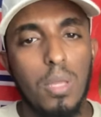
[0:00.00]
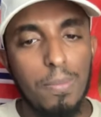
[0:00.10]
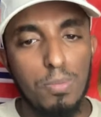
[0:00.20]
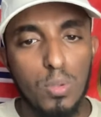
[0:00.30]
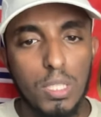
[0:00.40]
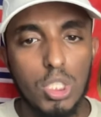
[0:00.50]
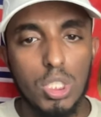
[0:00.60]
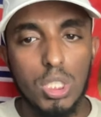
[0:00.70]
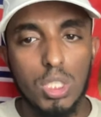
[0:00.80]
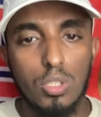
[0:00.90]

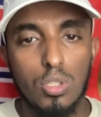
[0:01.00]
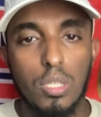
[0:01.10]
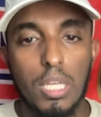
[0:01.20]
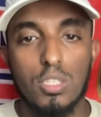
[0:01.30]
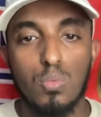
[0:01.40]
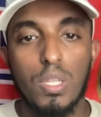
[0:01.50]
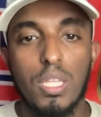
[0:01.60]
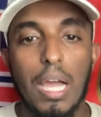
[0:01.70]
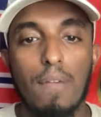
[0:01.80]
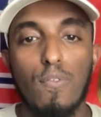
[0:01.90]
Ipswich. So yes, with
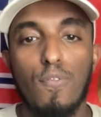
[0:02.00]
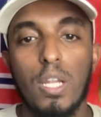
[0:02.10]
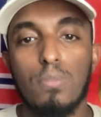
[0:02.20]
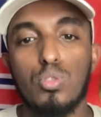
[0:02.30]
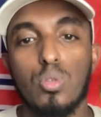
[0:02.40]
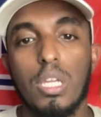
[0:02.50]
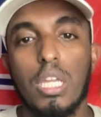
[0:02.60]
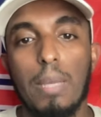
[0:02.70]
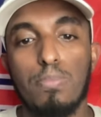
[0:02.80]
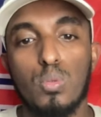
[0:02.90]
Calvin Phillips
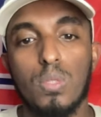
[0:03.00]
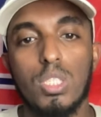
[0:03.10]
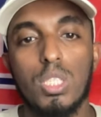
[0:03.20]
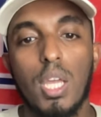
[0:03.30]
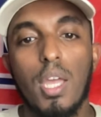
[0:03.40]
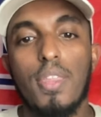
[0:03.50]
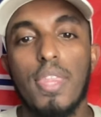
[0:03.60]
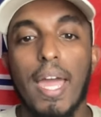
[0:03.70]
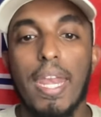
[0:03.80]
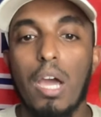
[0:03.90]
joining Ipswich,
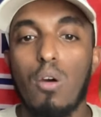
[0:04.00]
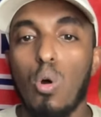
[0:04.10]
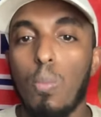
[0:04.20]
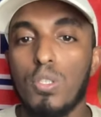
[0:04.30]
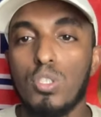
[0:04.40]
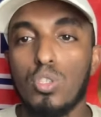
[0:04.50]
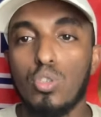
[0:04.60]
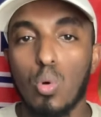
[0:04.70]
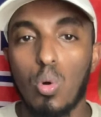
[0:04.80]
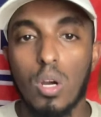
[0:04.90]
that now opens the
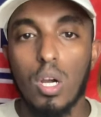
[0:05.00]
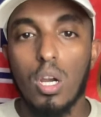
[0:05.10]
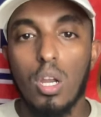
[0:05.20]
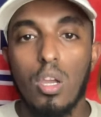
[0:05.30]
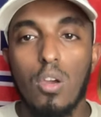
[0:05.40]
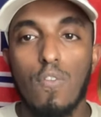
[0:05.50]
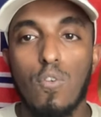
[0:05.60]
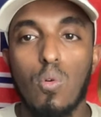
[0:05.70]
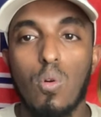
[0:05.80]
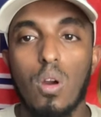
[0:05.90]
door
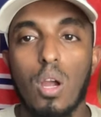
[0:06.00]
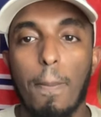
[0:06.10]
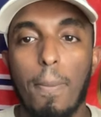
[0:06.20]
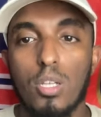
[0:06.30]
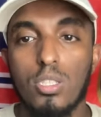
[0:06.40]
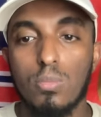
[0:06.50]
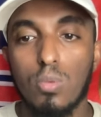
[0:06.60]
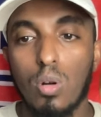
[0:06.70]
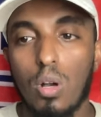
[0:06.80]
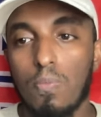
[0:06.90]
for a
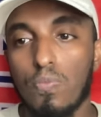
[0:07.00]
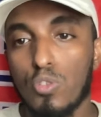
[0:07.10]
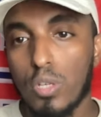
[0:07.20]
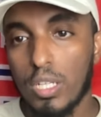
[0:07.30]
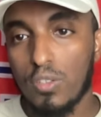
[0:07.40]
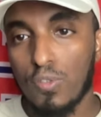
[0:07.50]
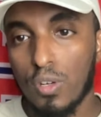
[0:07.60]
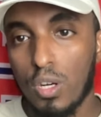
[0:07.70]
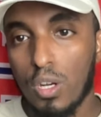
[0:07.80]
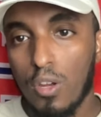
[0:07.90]
possible
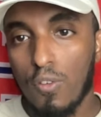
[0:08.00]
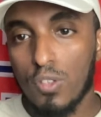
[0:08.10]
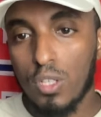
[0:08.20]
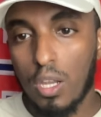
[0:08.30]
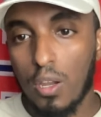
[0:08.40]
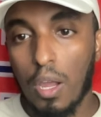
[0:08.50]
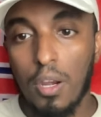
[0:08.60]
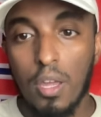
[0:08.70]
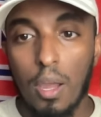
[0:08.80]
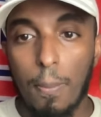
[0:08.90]
transfer,
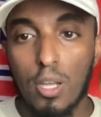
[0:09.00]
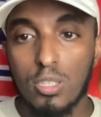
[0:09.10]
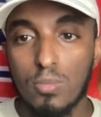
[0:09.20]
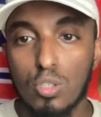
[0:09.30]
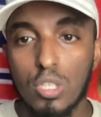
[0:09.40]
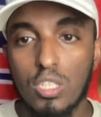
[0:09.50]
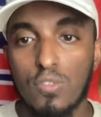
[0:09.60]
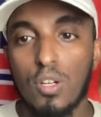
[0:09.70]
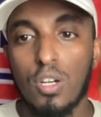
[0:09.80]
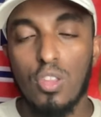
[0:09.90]

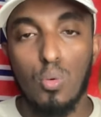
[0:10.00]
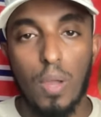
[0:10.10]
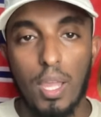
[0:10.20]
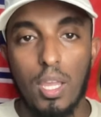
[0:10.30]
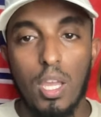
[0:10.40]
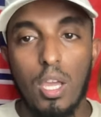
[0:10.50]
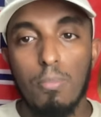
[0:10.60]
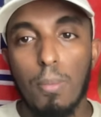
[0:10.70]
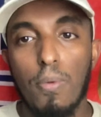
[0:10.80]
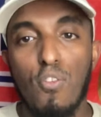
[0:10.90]
for another way.
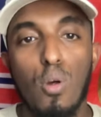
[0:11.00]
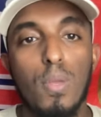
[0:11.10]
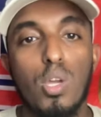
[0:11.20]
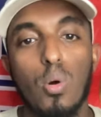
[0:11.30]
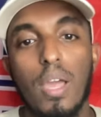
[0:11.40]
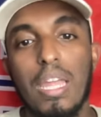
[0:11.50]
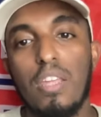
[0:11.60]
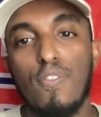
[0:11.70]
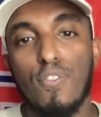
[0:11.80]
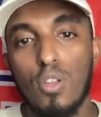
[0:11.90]
But before we go
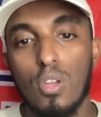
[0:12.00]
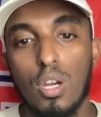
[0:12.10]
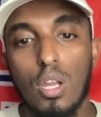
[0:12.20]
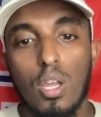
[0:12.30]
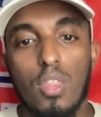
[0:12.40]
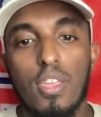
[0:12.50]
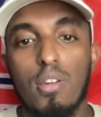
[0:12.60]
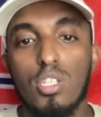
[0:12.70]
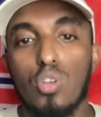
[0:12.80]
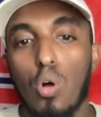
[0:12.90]
any further, there
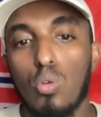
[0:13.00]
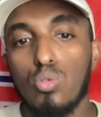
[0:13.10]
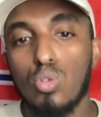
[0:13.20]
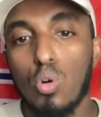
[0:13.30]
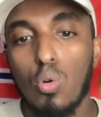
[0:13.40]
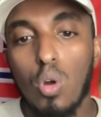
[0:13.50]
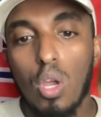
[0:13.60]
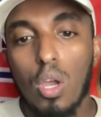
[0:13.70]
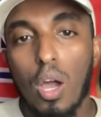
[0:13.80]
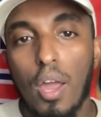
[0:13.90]
is also
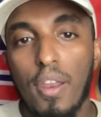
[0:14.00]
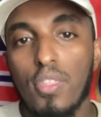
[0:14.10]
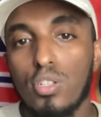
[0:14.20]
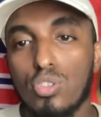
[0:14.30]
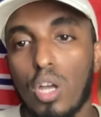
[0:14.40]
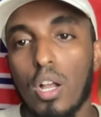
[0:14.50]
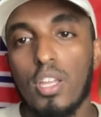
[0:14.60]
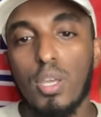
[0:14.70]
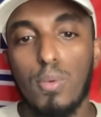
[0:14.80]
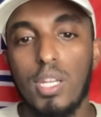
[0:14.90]
another
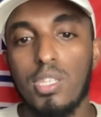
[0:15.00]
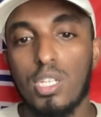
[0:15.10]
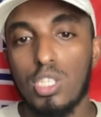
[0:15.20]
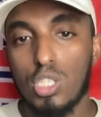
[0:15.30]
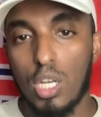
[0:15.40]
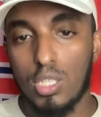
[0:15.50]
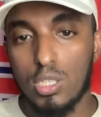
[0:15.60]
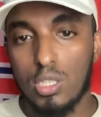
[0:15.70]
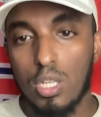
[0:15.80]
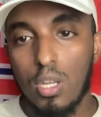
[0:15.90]
saga that we need to
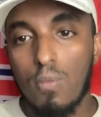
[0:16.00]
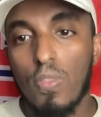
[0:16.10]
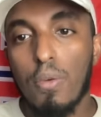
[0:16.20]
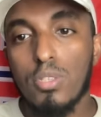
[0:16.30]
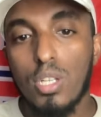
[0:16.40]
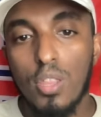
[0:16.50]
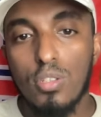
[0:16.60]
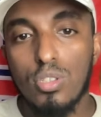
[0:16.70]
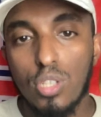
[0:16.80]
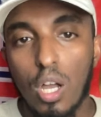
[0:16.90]
discuss. There is
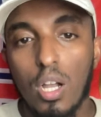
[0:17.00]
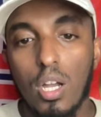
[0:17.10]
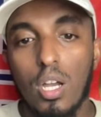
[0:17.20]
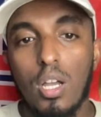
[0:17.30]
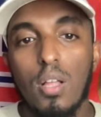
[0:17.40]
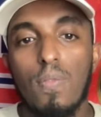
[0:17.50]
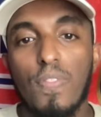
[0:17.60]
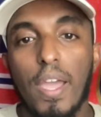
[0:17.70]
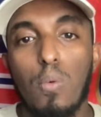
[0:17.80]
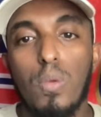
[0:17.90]
another saga
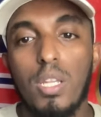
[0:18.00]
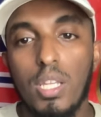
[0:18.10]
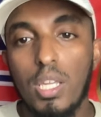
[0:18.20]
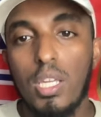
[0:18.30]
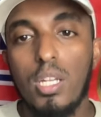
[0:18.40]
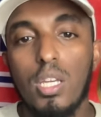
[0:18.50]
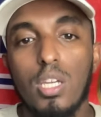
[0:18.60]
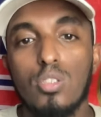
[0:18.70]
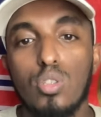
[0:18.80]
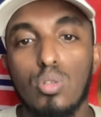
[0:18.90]
that we need
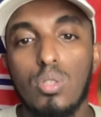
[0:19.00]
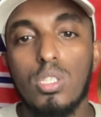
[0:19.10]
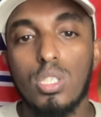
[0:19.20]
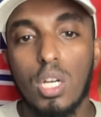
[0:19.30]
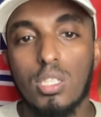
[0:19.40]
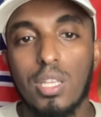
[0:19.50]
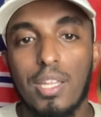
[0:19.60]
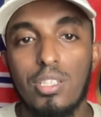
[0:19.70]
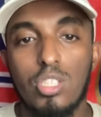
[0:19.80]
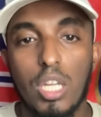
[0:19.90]
to discuss,
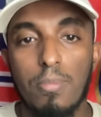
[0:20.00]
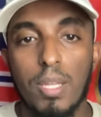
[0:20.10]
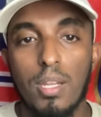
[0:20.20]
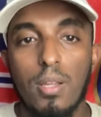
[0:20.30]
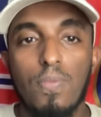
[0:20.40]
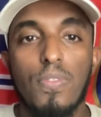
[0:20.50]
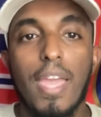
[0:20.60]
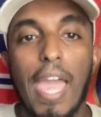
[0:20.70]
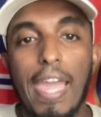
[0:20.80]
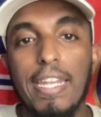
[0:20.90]
ladies and gentlemen.
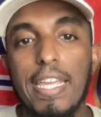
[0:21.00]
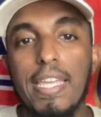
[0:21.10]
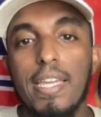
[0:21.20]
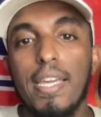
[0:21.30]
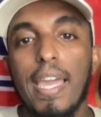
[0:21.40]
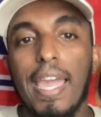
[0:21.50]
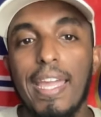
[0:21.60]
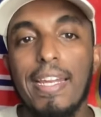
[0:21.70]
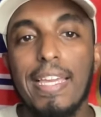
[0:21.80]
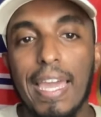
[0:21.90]
Eddie
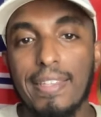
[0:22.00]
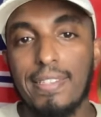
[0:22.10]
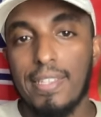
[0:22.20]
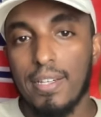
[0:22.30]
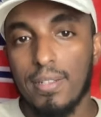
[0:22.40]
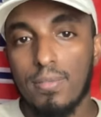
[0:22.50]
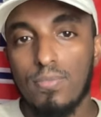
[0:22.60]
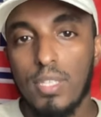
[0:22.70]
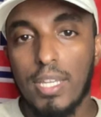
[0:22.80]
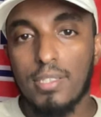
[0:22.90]
Nketiah.
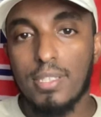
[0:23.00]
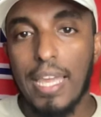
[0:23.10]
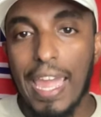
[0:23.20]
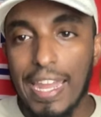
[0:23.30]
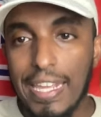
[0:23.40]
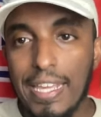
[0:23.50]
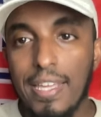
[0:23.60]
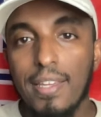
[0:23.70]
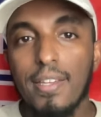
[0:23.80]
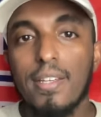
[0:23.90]
Yes,
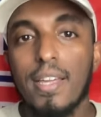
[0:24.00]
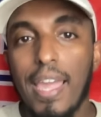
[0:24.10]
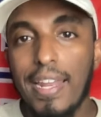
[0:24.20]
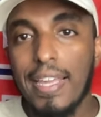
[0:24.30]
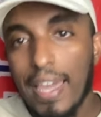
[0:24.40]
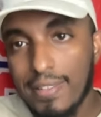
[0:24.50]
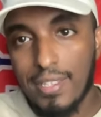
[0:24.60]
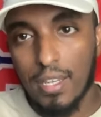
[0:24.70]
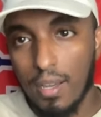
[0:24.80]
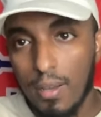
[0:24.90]
Eddie
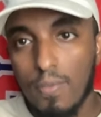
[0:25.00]
Nketiah.